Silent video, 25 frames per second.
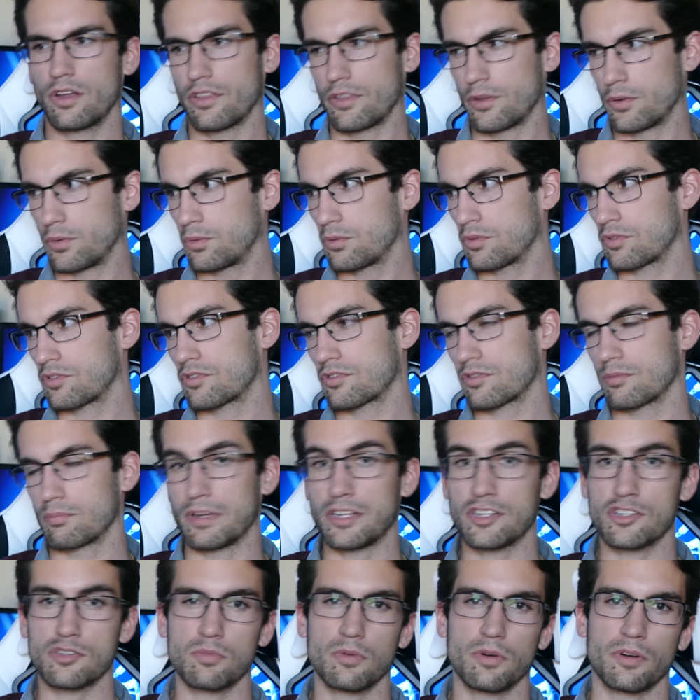those
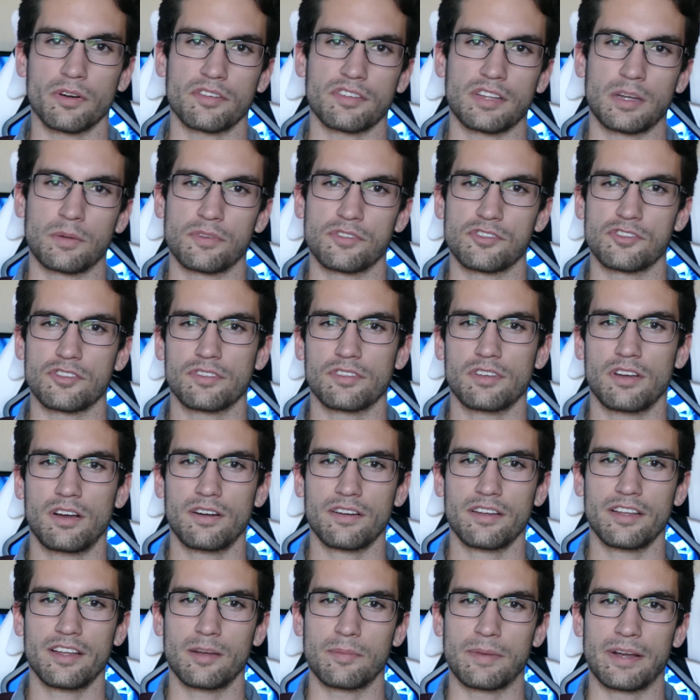benchmarks I was just
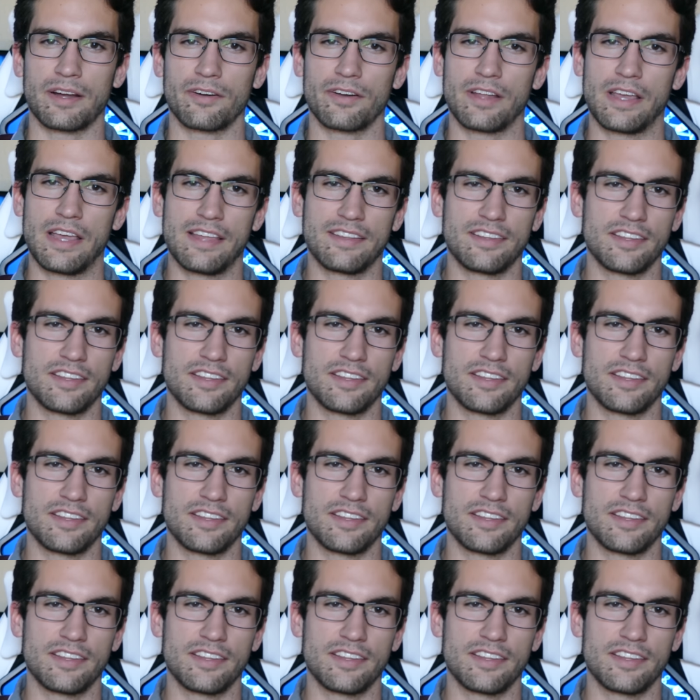talking about.